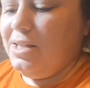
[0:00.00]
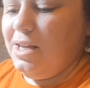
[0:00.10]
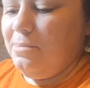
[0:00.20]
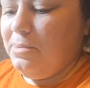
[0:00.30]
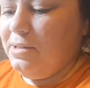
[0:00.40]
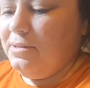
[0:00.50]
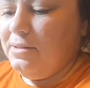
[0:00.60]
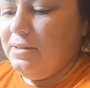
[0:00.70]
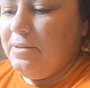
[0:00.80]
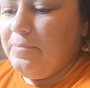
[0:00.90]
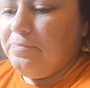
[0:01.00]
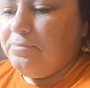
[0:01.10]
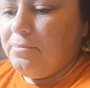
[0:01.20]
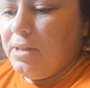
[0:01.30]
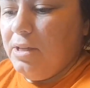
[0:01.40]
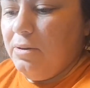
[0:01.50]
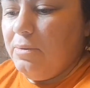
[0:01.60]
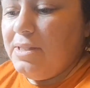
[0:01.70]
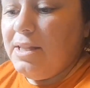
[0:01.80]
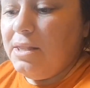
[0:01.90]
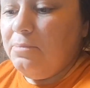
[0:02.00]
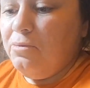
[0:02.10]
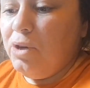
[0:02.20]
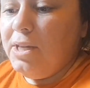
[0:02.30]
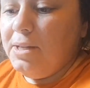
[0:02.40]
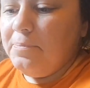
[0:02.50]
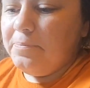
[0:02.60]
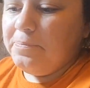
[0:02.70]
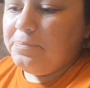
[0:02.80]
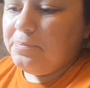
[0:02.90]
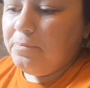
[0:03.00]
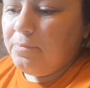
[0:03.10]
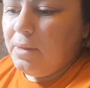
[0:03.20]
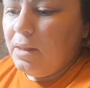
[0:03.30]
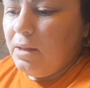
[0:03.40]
have to cut the tape and, you know, set them free.